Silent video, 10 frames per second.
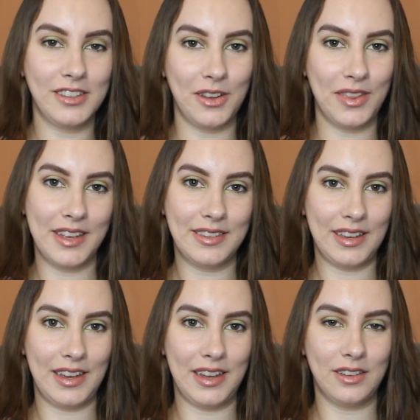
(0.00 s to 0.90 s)
So
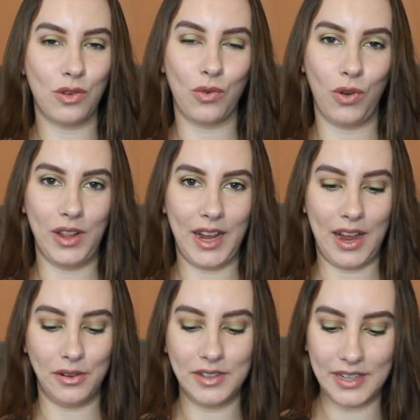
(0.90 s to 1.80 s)
this is rolling
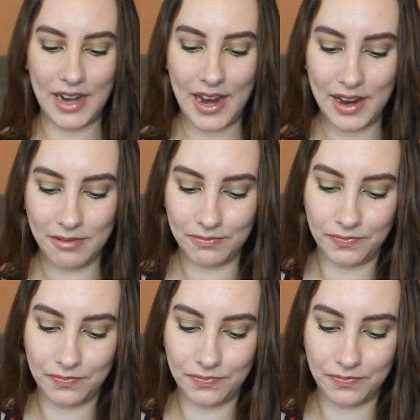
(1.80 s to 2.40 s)
out today.